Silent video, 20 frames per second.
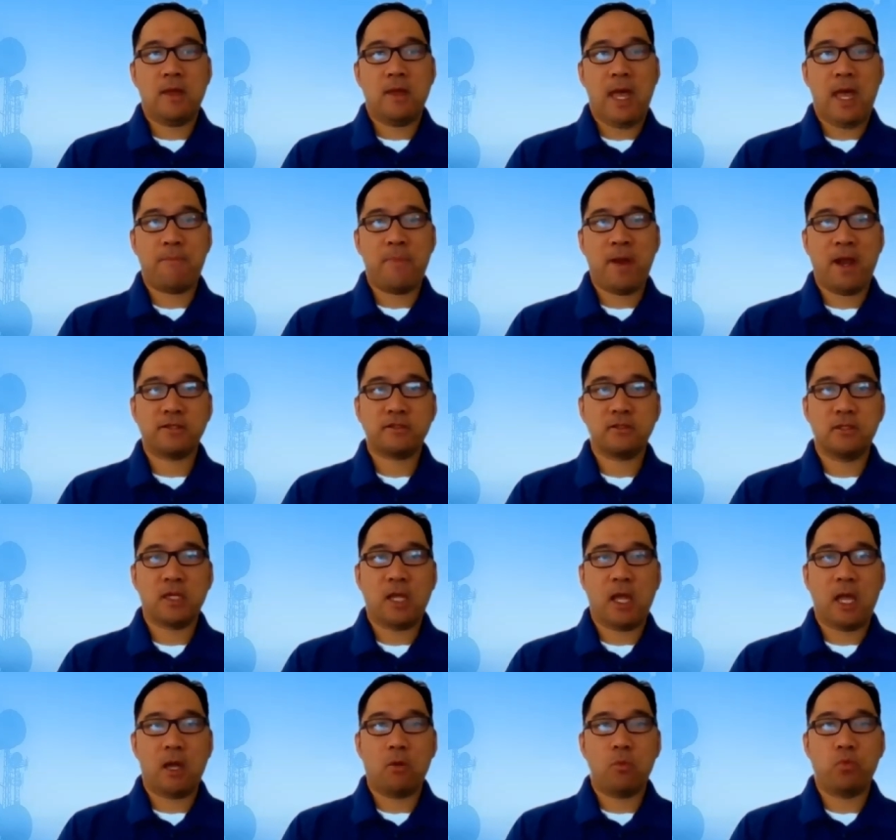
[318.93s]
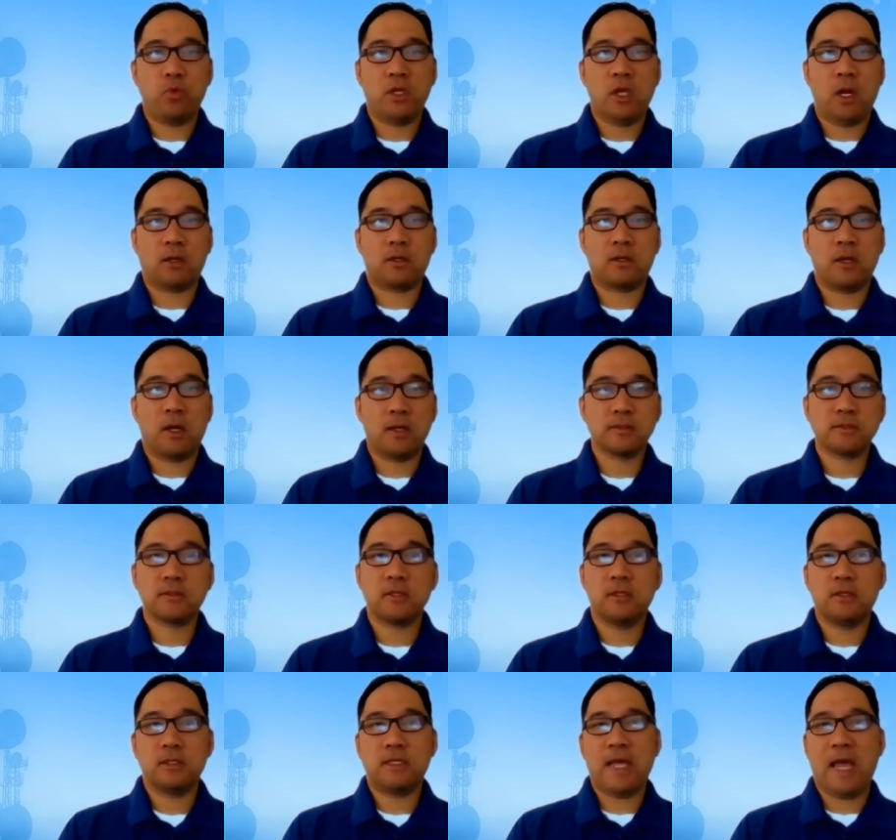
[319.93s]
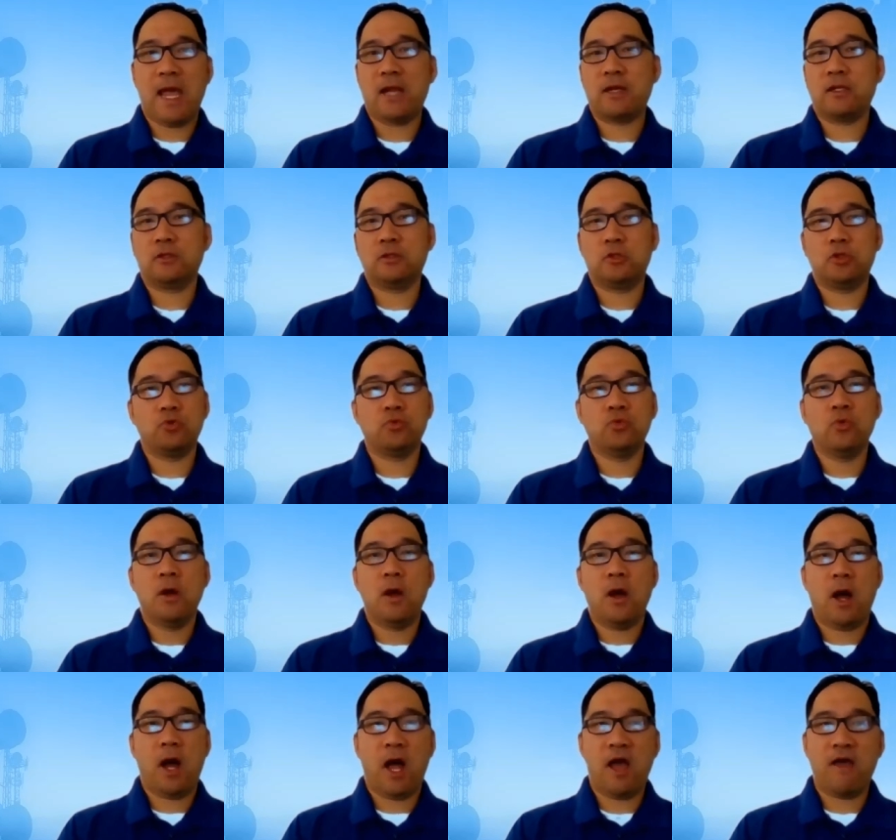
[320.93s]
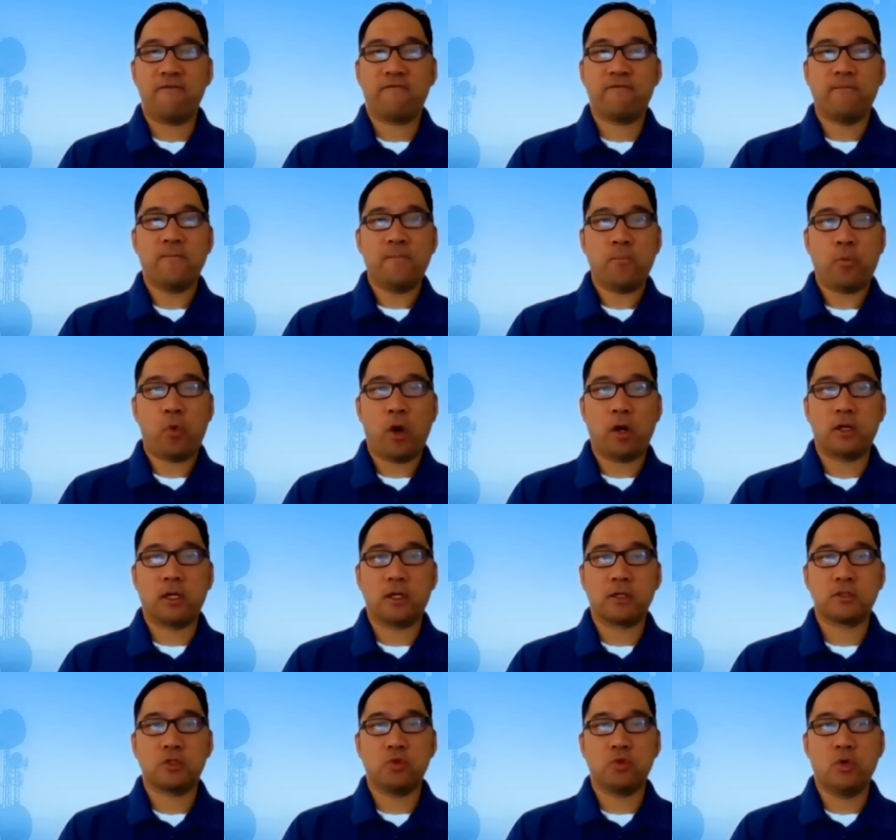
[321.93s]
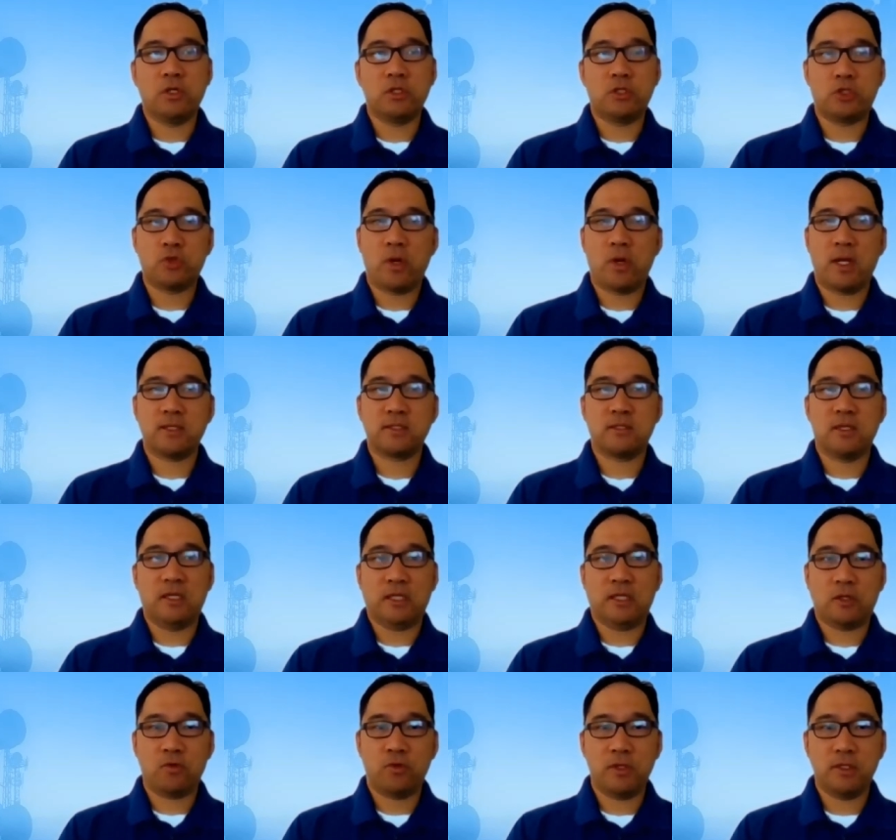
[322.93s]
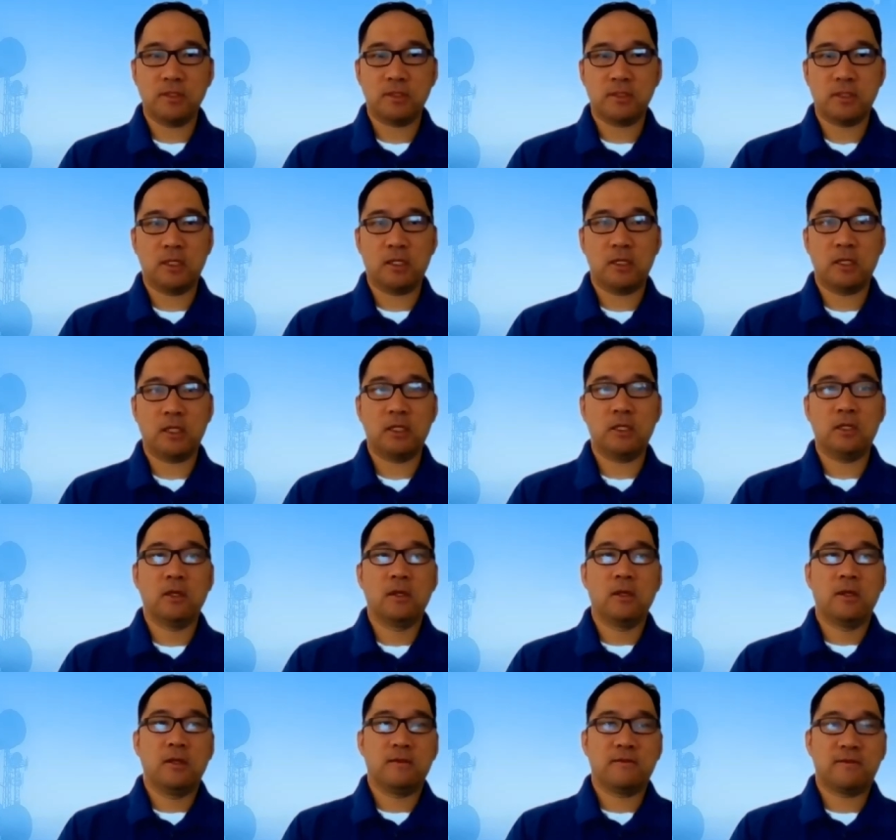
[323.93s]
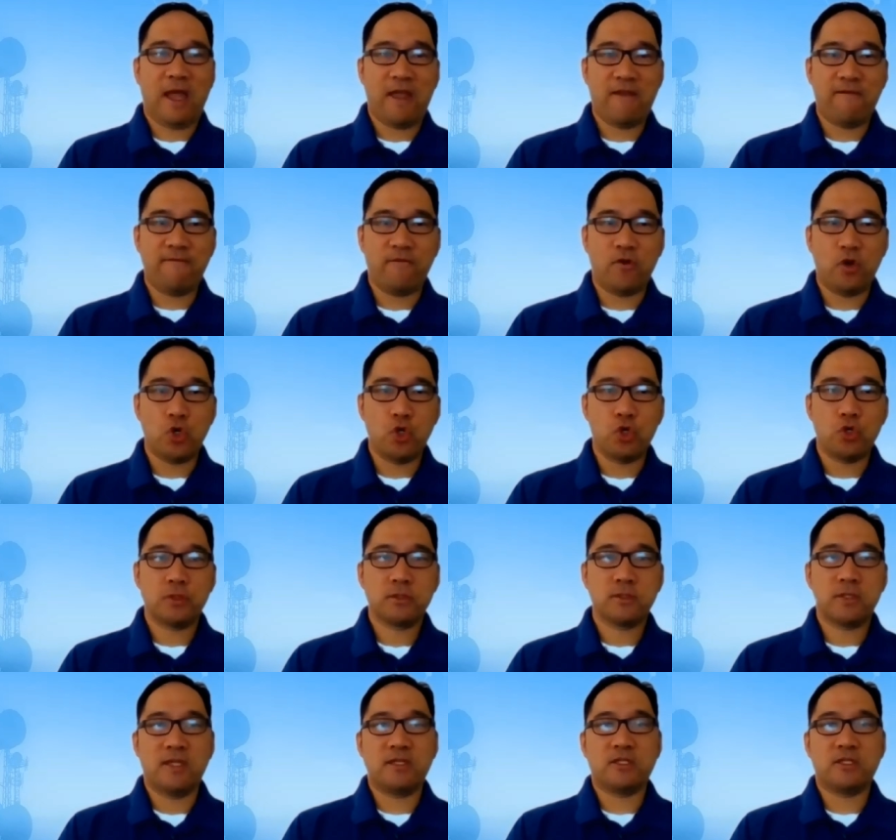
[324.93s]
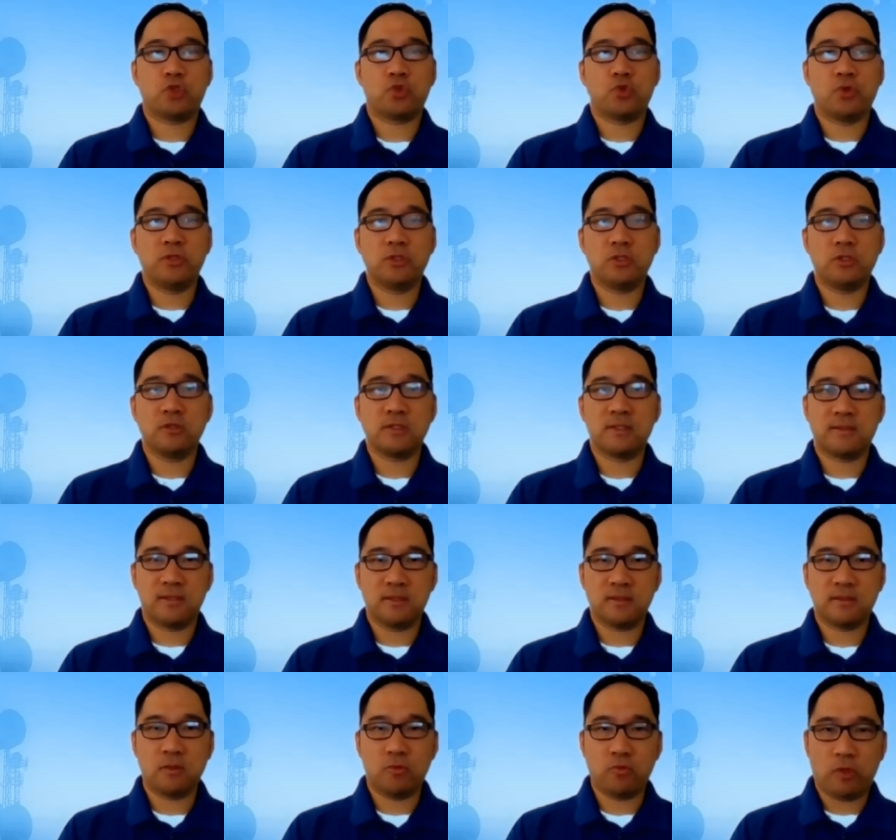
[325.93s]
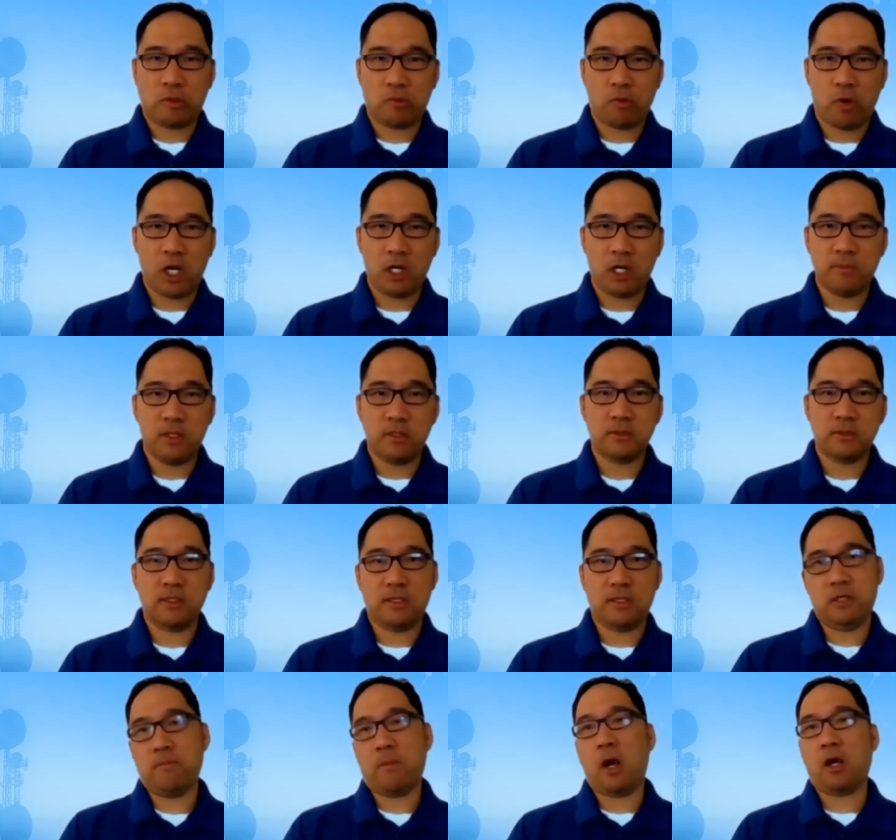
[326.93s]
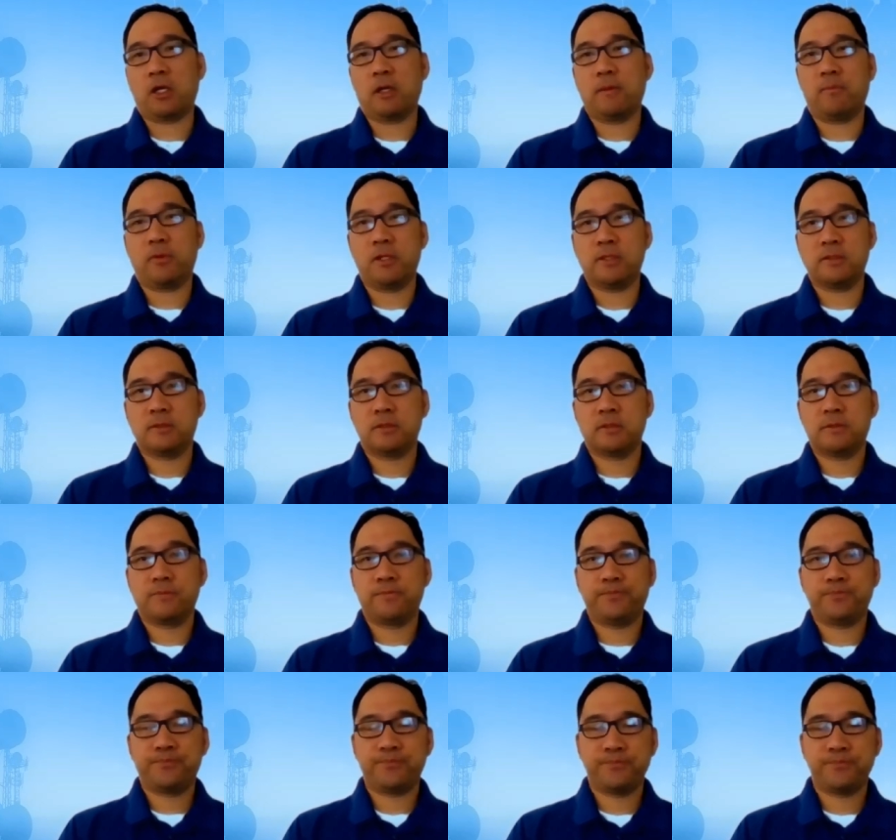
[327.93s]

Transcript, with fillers: At Pasternack, we are constantly adding new R F products to address the increasingly diverse and stringent system requirements in the marketplace.